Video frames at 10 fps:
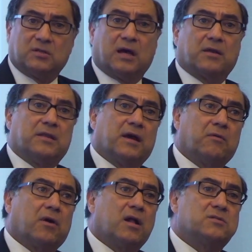the
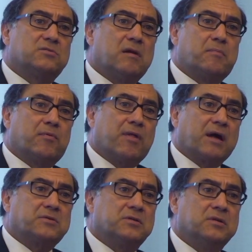agricultural
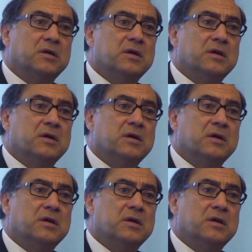production,